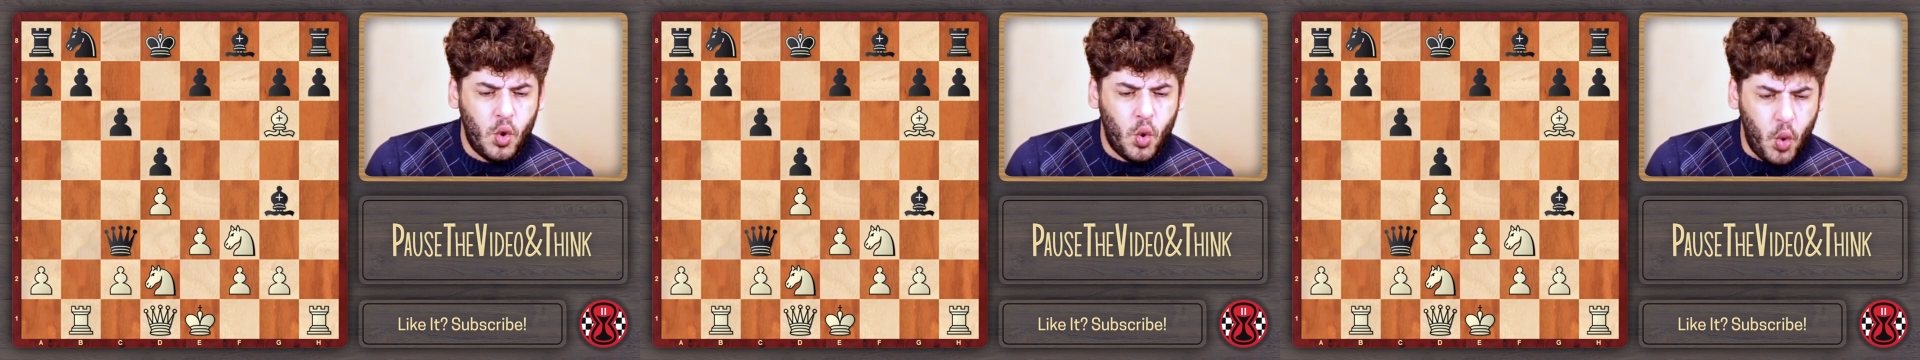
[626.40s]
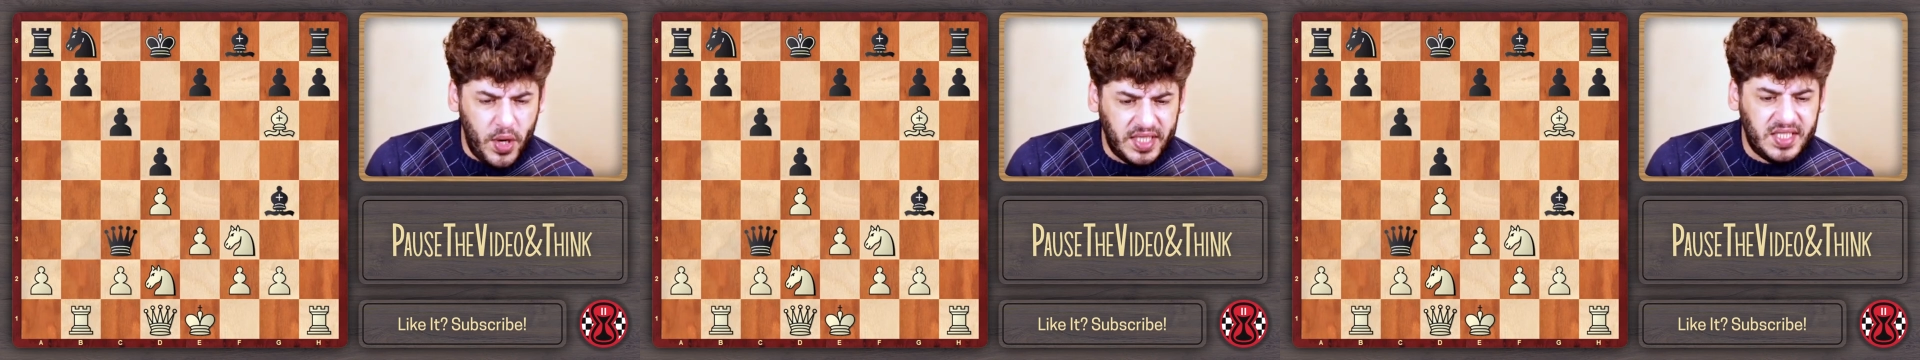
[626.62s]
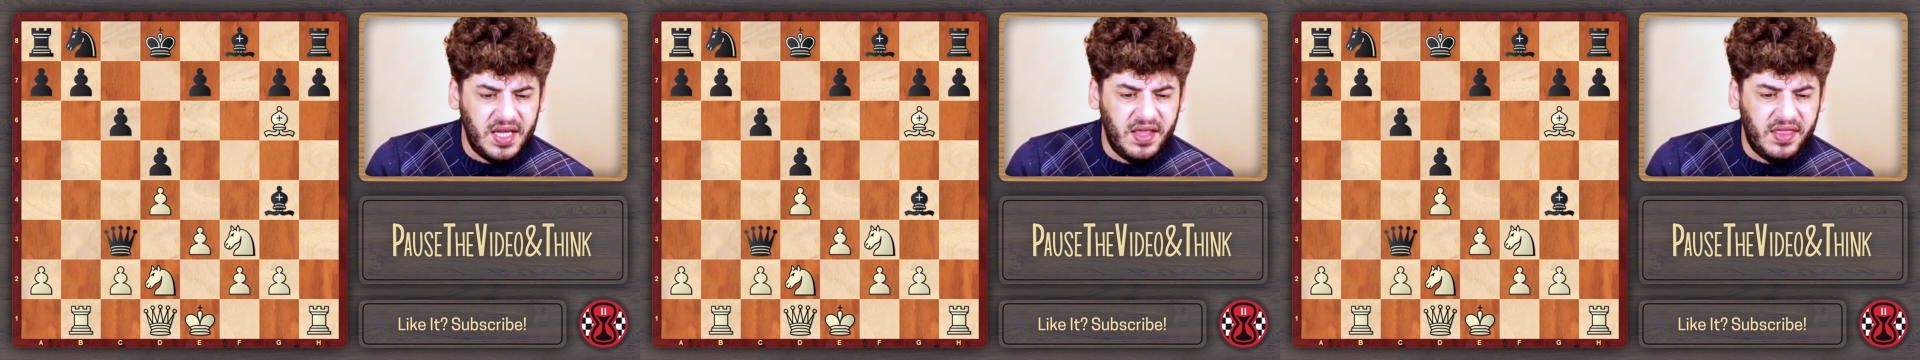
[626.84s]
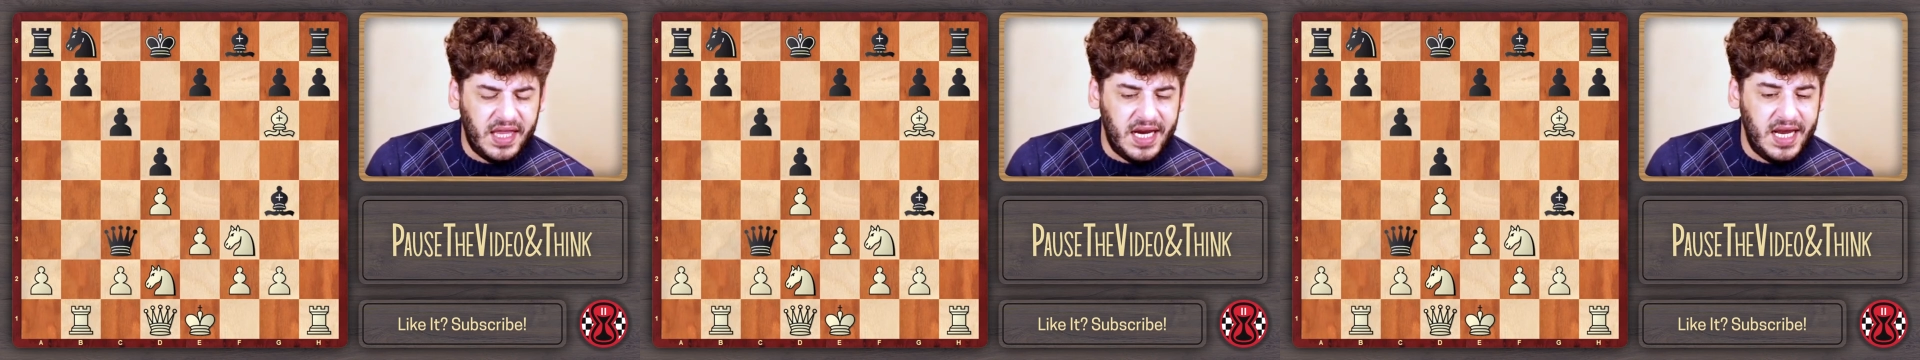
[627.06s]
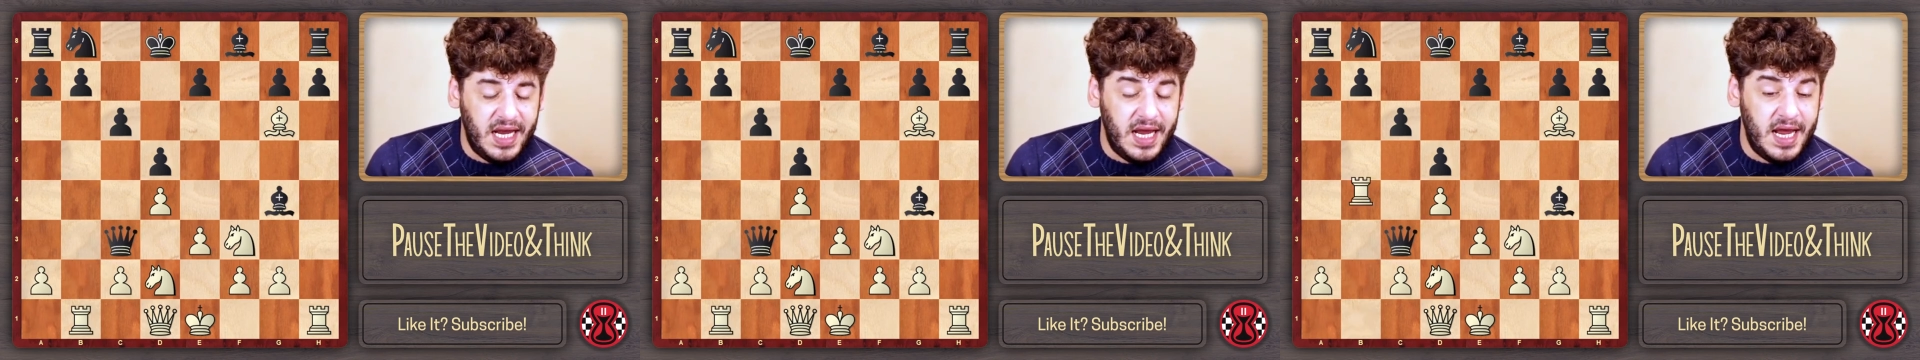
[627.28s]
queen
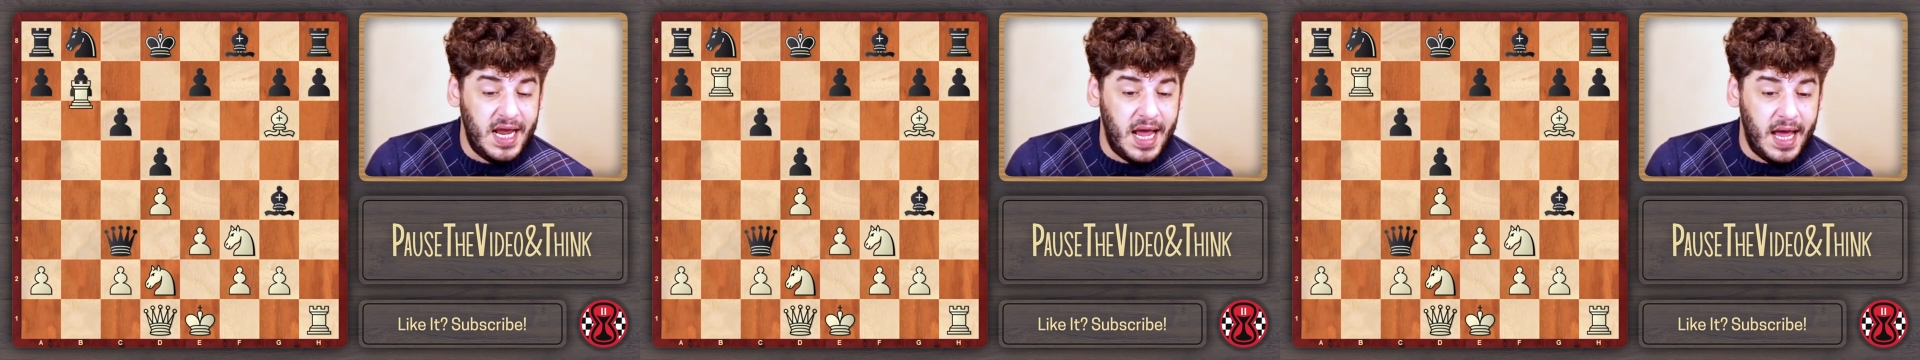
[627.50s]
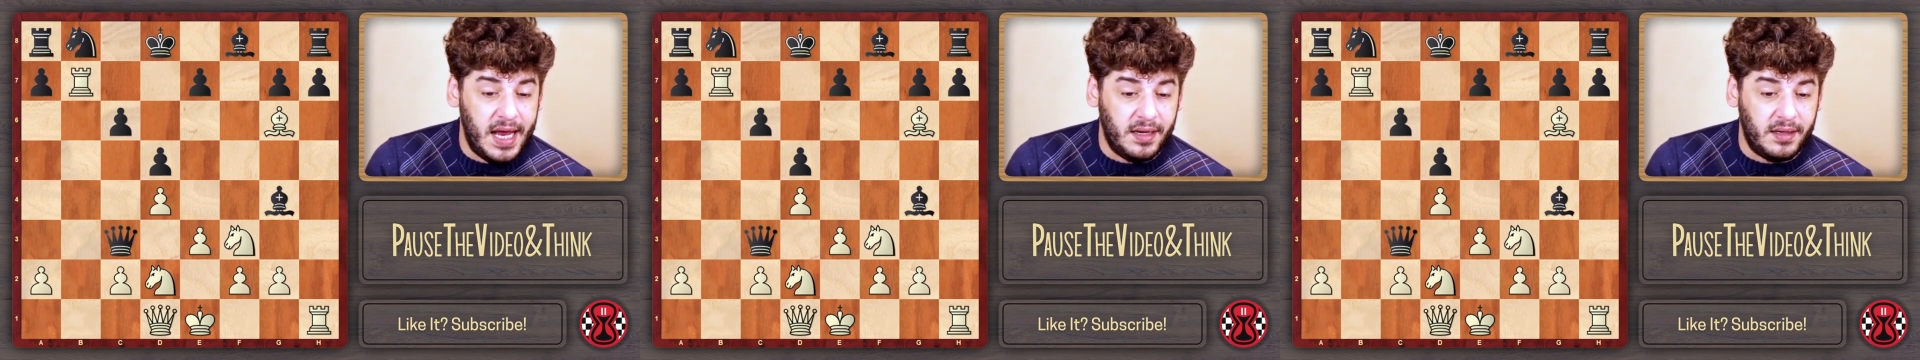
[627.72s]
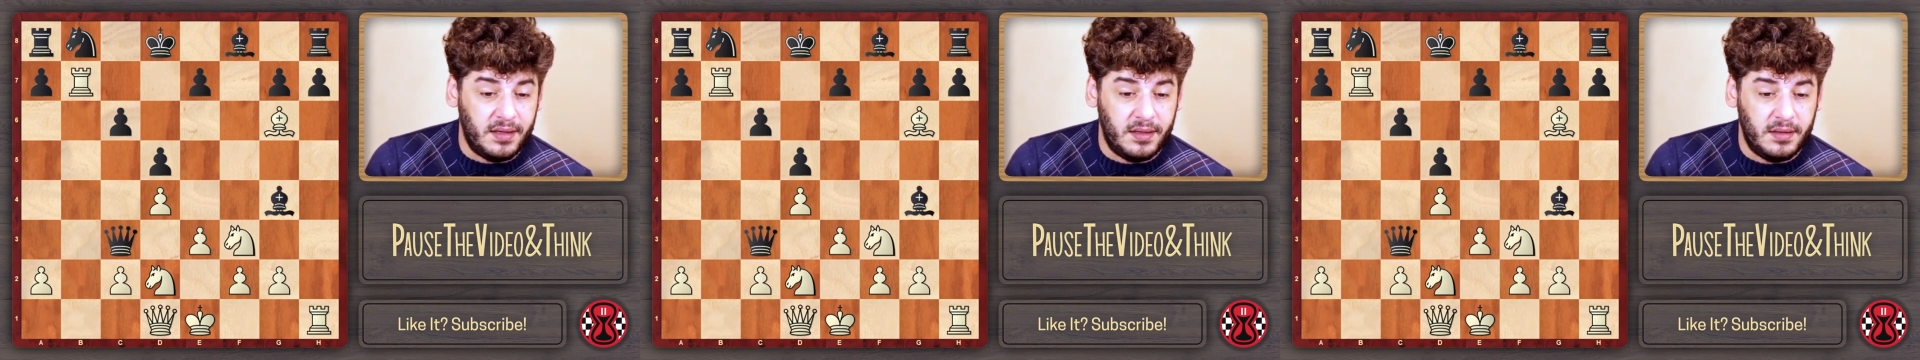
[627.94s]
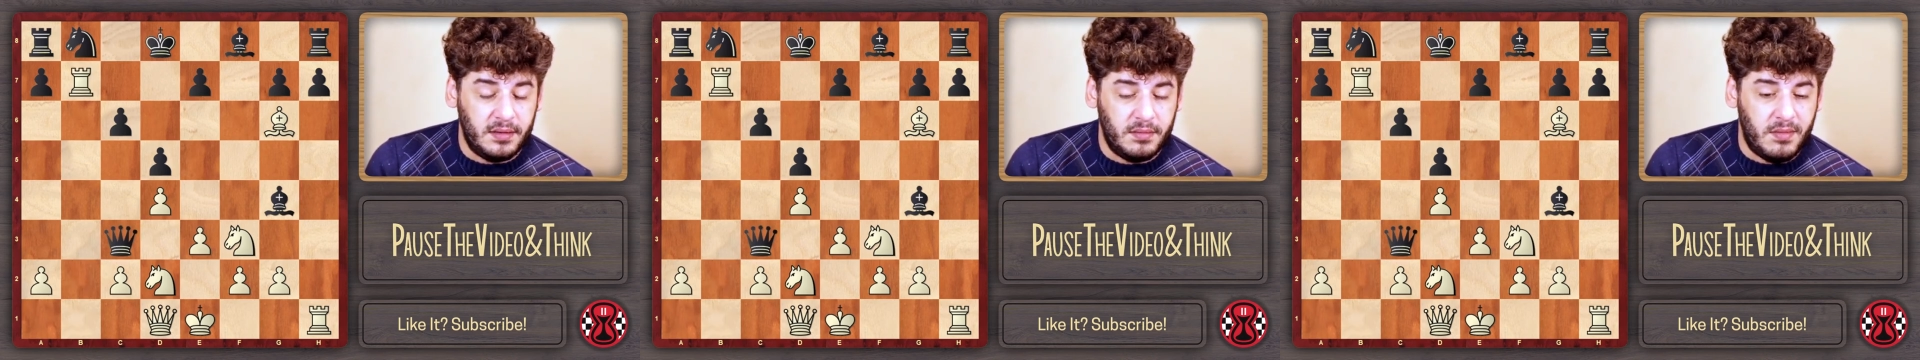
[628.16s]
c3, and